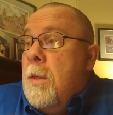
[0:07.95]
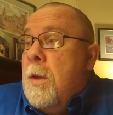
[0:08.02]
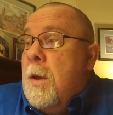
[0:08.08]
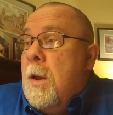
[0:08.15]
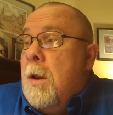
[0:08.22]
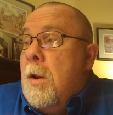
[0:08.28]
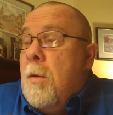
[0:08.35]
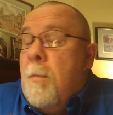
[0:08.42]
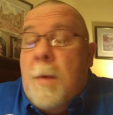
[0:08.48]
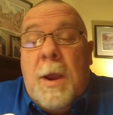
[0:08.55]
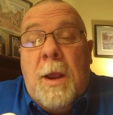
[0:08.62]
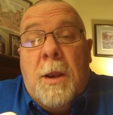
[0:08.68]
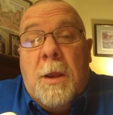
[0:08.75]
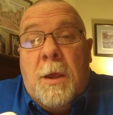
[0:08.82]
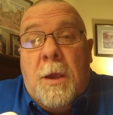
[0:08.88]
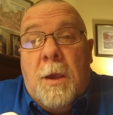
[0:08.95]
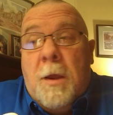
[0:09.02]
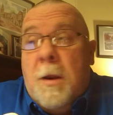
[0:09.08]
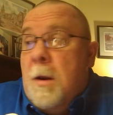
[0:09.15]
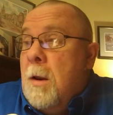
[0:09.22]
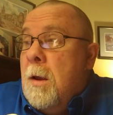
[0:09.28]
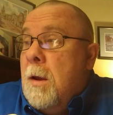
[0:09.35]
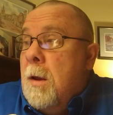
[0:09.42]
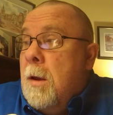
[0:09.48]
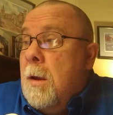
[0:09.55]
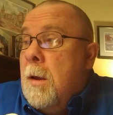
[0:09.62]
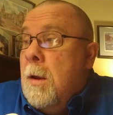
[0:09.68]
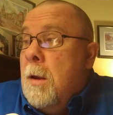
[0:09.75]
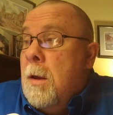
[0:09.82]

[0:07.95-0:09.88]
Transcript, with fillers: that are mainly in uh,